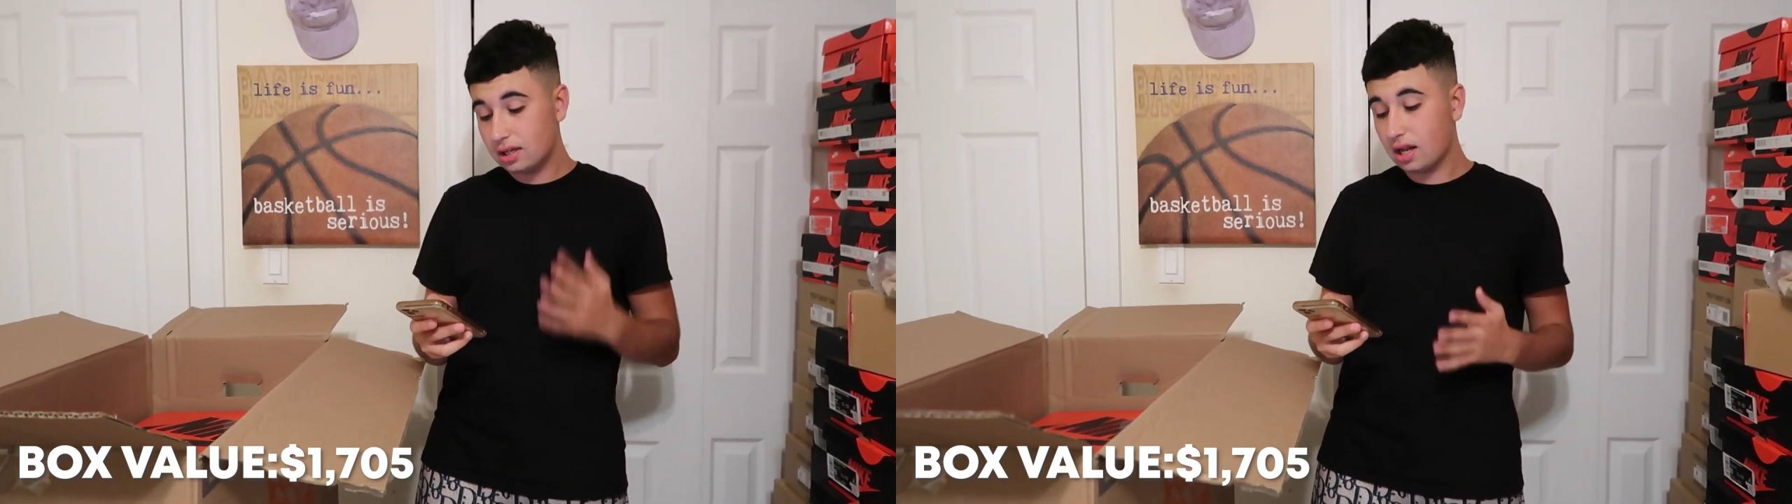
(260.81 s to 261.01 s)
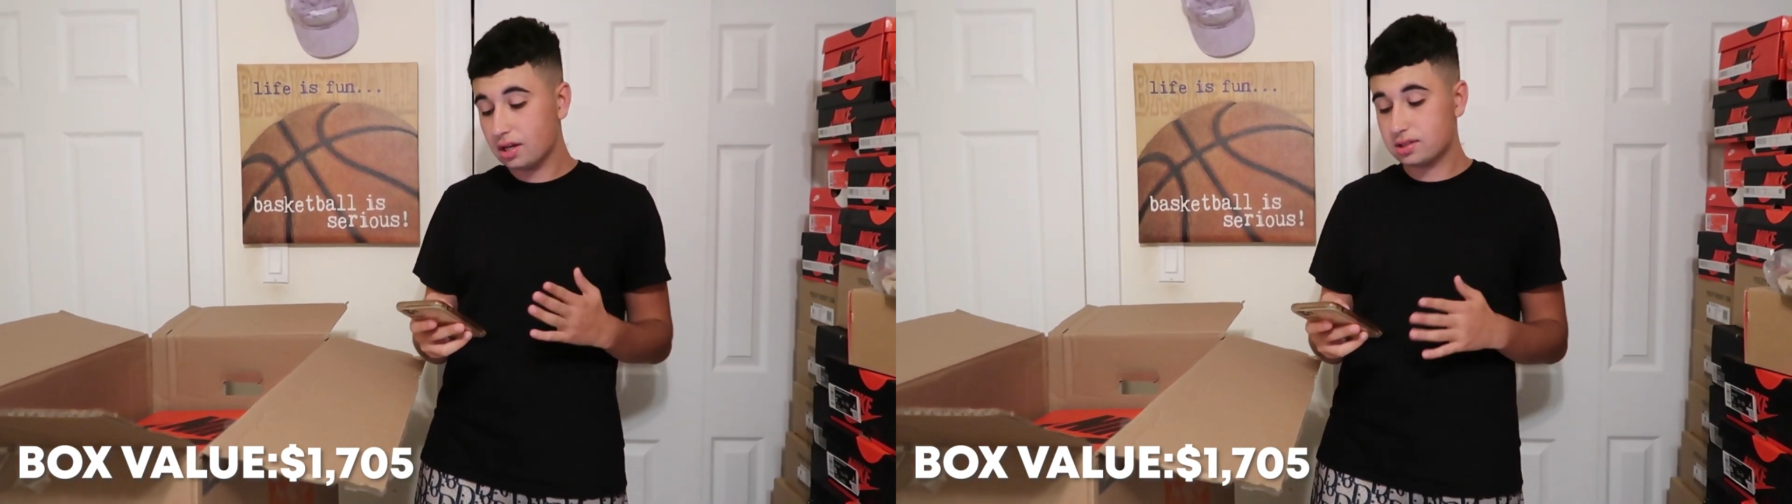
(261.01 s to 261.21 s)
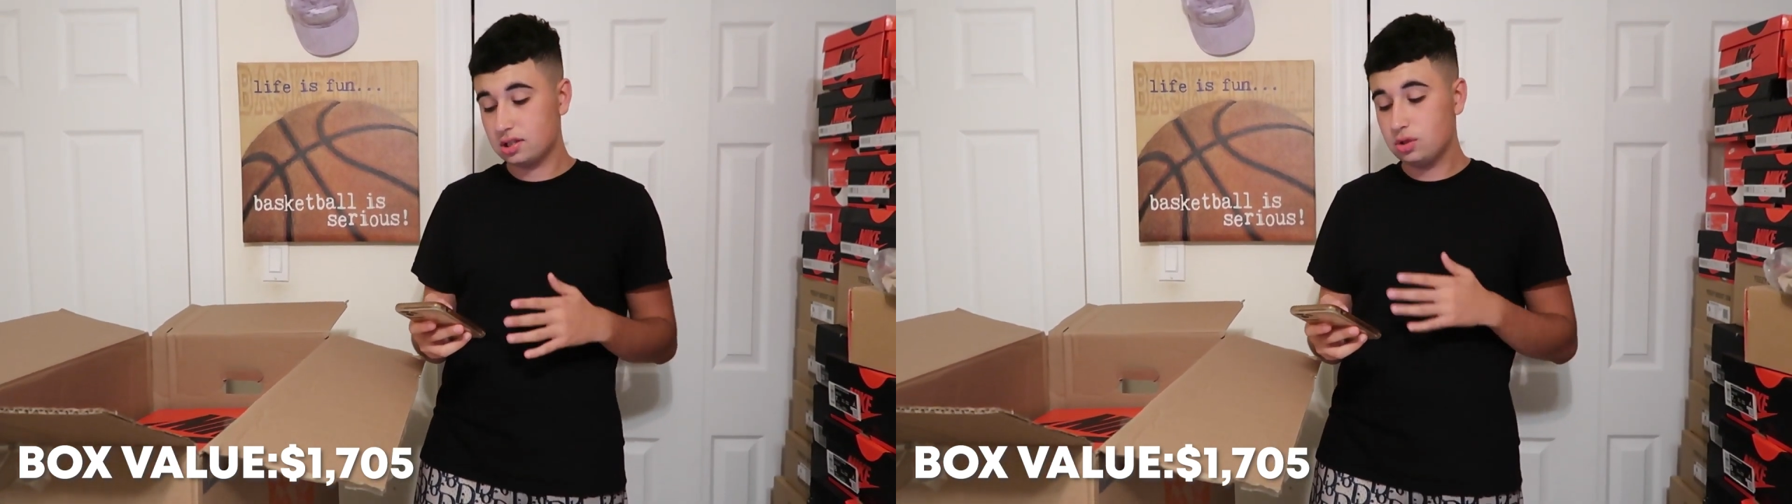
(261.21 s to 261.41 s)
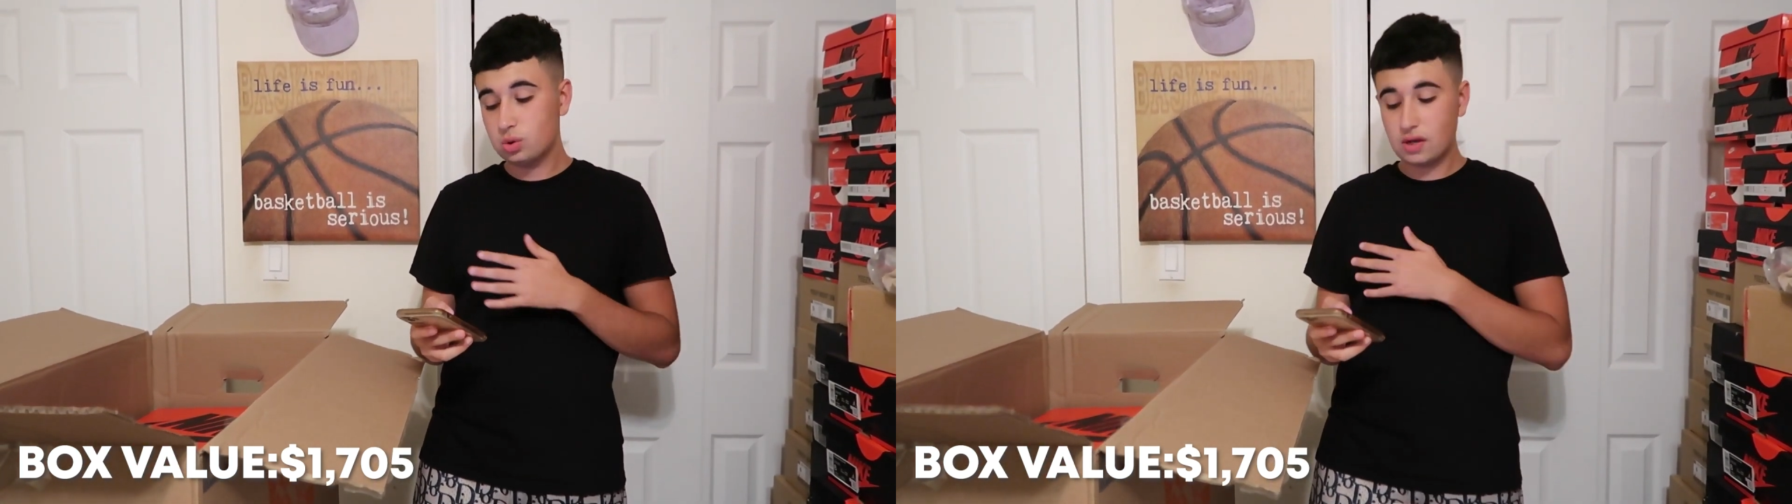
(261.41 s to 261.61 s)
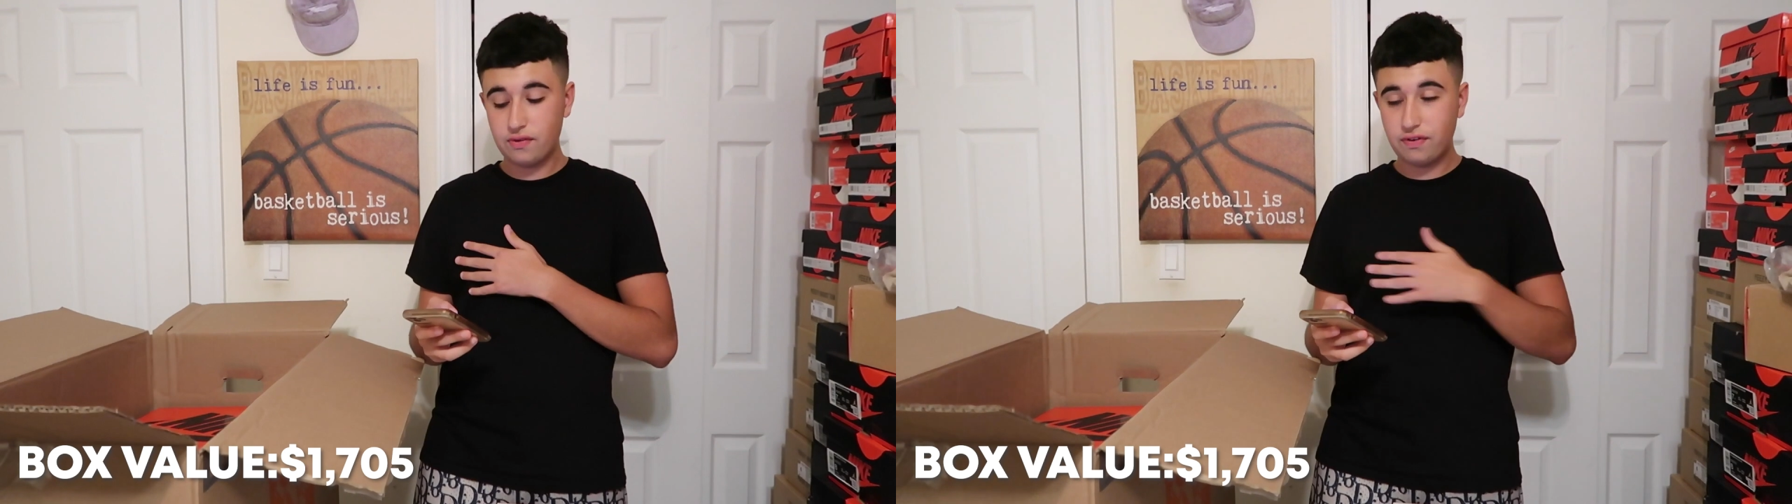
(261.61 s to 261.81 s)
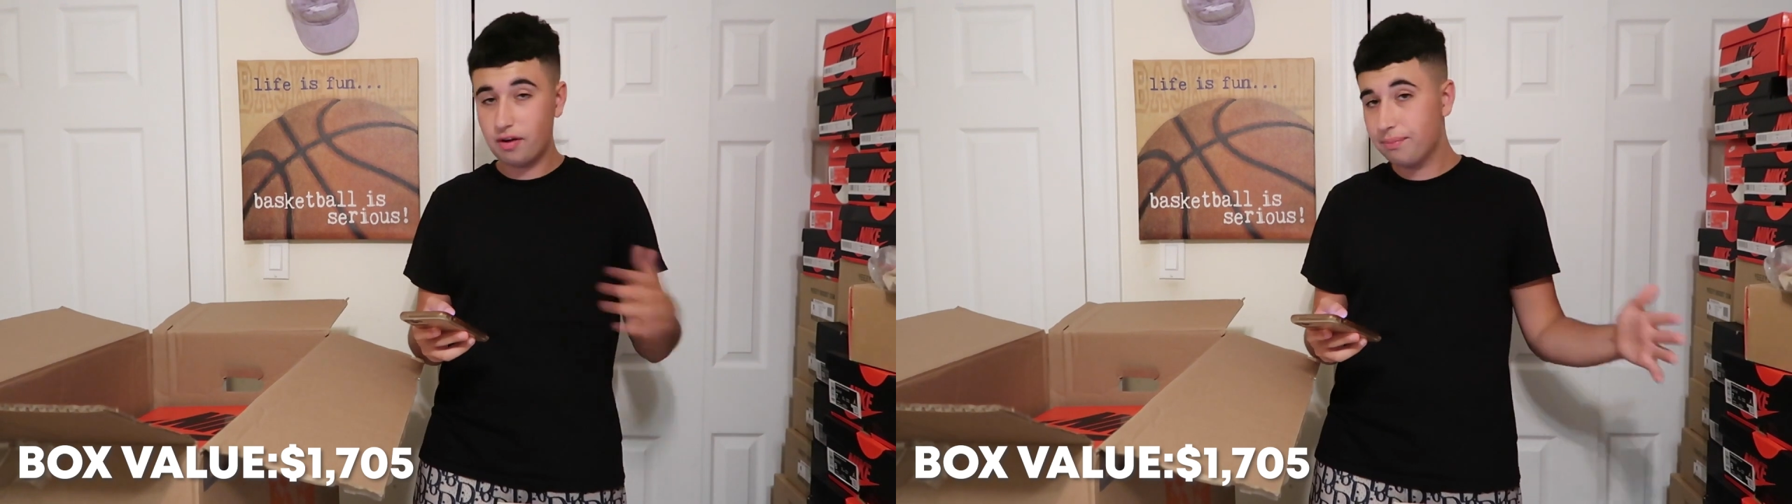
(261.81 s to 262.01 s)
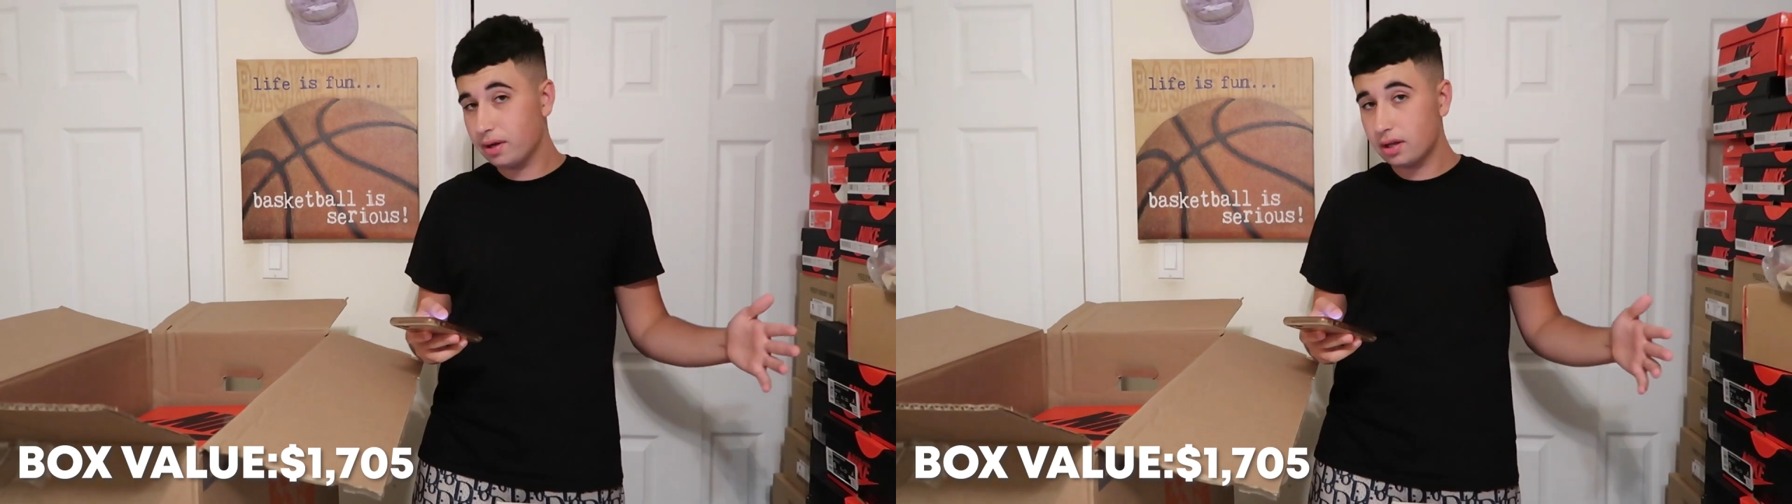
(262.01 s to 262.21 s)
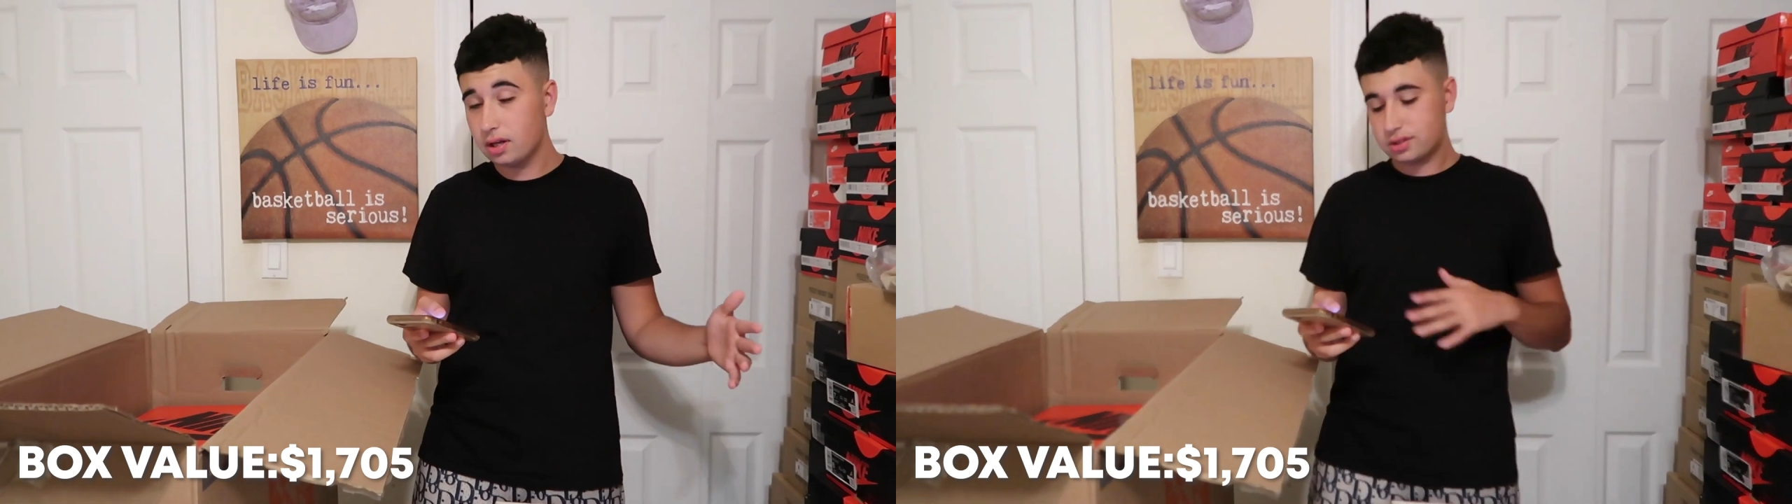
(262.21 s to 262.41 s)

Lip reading: $275 bid.